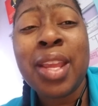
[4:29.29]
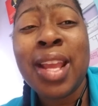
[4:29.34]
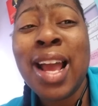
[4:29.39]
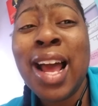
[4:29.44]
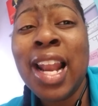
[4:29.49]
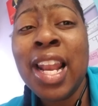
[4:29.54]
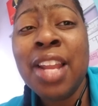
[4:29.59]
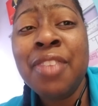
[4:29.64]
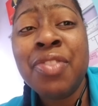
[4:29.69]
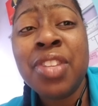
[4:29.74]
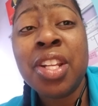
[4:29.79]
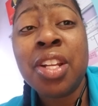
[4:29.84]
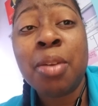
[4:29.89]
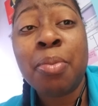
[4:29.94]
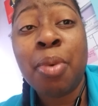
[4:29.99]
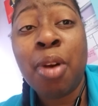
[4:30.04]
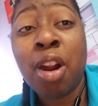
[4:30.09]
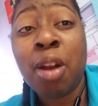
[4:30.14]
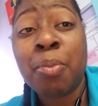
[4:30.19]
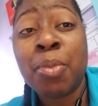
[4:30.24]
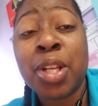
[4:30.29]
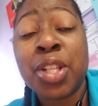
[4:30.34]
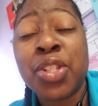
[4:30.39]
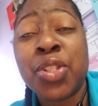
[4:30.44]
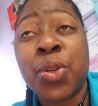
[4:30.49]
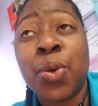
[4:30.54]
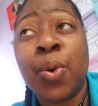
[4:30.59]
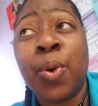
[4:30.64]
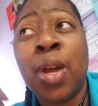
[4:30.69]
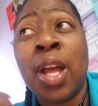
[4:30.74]
I lived in an apartment,
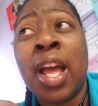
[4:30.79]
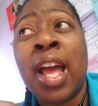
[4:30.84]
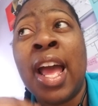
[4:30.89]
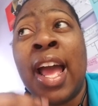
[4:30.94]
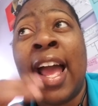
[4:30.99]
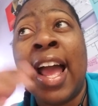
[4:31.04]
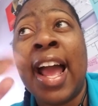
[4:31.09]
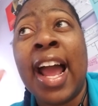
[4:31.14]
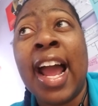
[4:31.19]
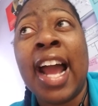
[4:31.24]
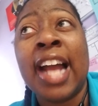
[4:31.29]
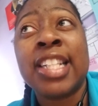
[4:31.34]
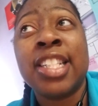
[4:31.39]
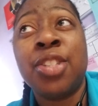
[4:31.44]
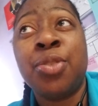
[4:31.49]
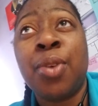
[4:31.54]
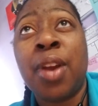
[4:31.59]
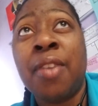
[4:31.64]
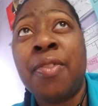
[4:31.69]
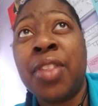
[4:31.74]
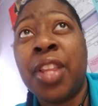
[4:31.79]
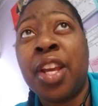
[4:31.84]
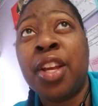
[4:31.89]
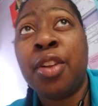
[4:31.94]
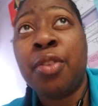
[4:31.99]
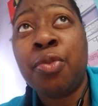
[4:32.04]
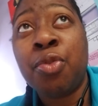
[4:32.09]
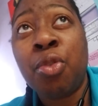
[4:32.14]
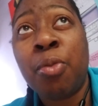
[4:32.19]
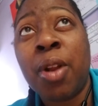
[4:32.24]
so I had to do everything in
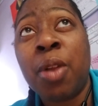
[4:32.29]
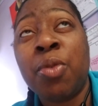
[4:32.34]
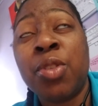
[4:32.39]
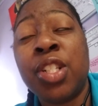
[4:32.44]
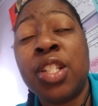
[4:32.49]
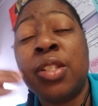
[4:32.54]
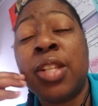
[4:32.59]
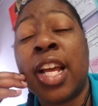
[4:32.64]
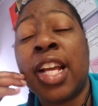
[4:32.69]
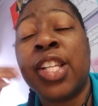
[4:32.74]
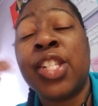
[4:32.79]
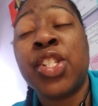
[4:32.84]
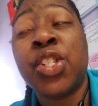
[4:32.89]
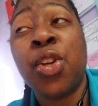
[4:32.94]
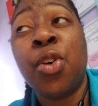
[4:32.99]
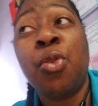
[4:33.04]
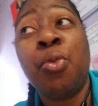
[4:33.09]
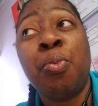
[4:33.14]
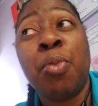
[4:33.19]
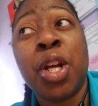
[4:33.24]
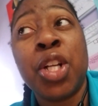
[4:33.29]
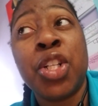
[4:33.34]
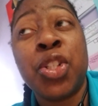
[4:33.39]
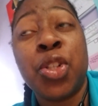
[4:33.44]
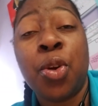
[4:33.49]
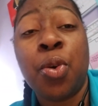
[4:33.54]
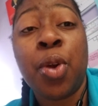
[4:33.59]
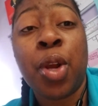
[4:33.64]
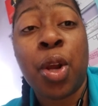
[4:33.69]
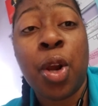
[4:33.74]
the room. And it was just like so much
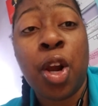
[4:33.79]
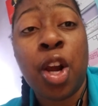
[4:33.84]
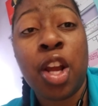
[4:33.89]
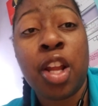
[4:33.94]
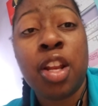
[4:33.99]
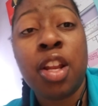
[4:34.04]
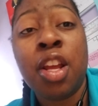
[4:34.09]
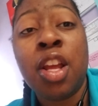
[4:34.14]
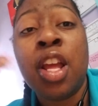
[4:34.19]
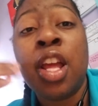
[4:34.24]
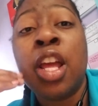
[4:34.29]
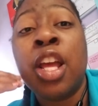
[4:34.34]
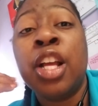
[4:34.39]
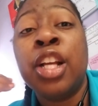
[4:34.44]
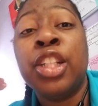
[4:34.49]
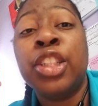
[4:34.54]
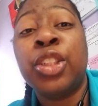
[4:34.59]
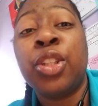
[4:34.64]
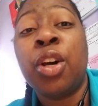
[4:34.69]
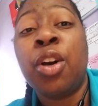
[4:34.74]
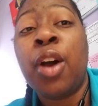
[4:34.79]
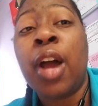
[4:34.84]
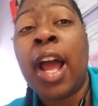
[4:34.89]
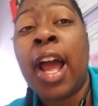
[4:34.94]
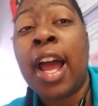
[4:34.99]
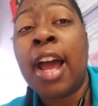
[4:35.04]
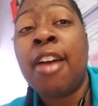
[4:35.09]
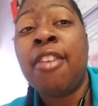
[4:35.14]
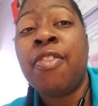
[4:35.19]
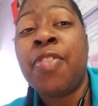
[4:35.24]
going on. So
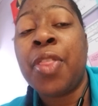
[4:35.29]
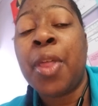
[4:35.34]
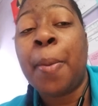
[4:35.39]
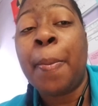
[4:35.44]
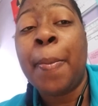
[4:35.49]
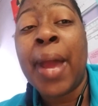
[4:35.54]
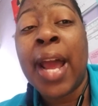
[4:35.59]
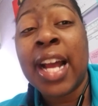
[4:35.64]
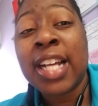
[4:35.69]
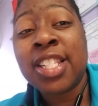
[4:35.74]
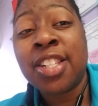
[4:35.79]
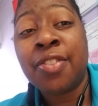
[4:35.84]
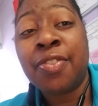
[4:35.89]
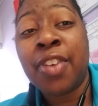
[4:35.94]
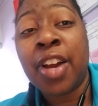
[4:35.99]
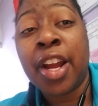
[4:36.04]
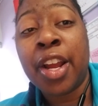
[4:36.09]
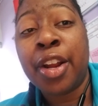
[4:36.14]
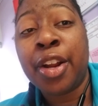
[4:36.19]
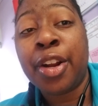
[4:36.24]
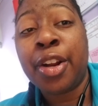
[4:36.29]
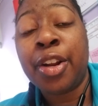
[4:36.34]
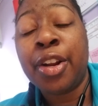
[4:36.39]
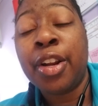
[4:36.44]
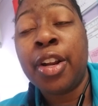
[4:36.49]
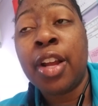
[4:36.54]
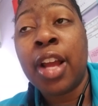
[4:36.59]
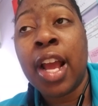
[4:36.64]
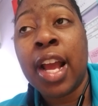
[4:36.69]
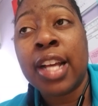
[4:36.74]
have the pacifier
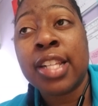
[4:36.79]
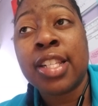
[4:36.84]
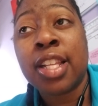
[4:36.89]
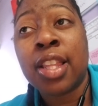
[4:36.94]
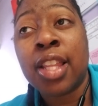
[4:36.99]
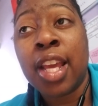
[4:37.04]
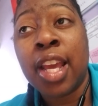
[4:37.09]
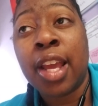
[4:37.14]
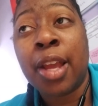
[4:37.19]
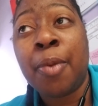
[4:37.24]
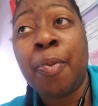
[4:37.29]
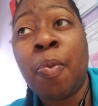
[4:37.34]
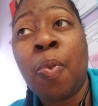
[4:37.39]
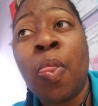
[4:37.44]
as a thing.